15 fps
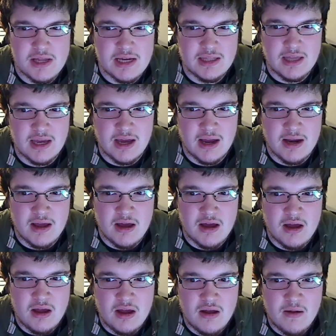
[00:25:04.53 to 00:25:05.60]
like they kind
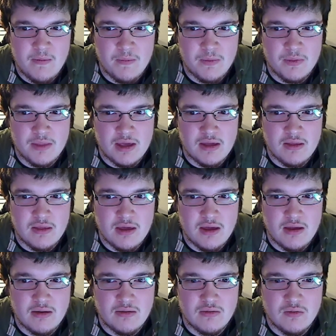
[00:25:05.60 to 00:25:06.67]
of
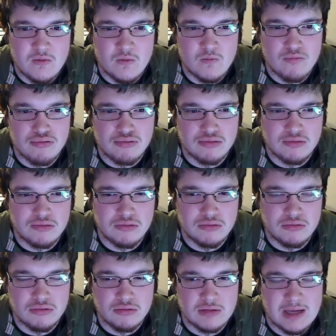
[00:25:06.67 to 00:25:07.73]
they
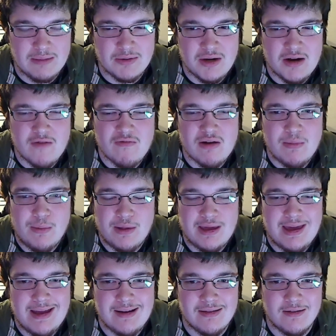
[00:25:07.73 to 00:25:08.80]
kept trying to
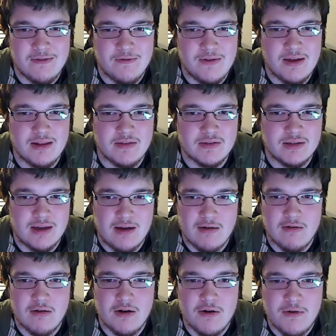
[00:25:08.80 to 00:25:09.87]
replicate the feel of
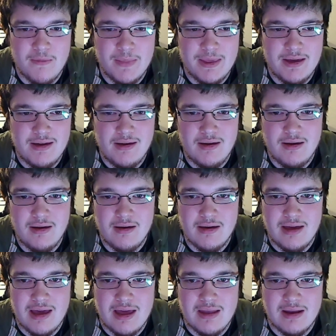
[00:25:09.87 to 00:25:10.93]
Scarecrow,
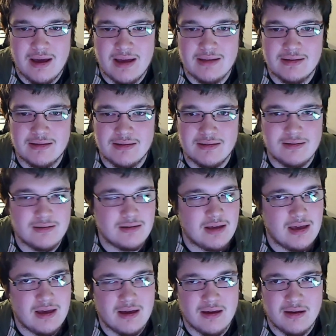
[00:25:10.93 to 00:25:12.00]
and
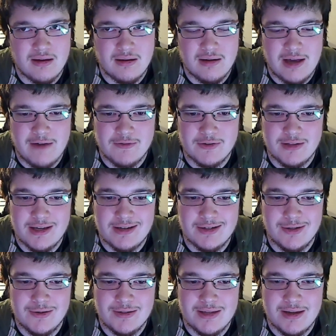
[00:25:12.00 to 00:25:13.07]
after like
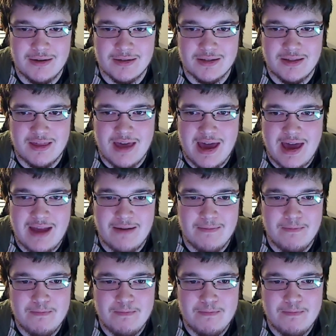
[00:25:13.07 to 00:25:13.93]
2 singles of that,